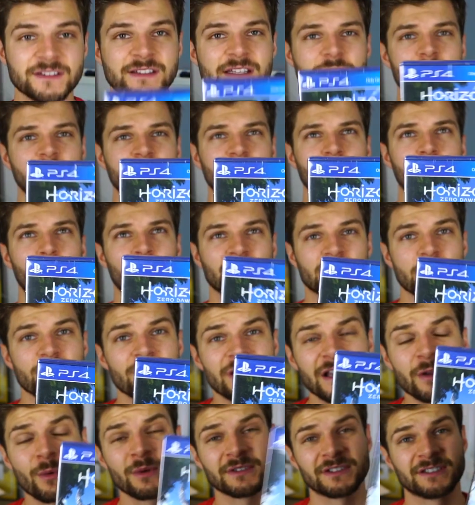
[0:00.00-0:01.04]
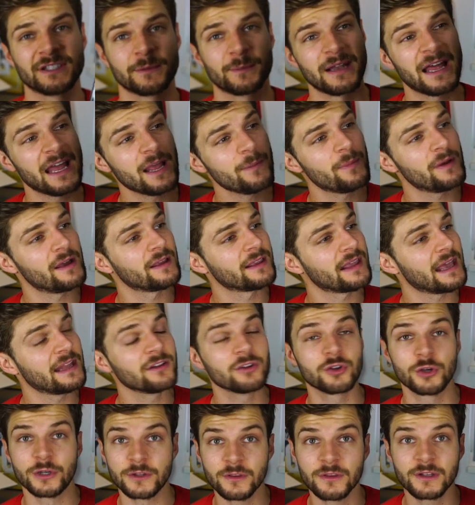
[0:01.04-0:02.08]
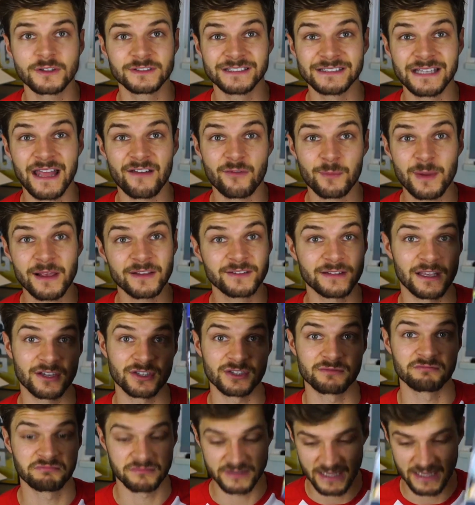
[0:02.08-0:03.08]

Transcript: Zero Dawn, which I really wanted to play, but again, couldn't because I didn't have a PlayStation.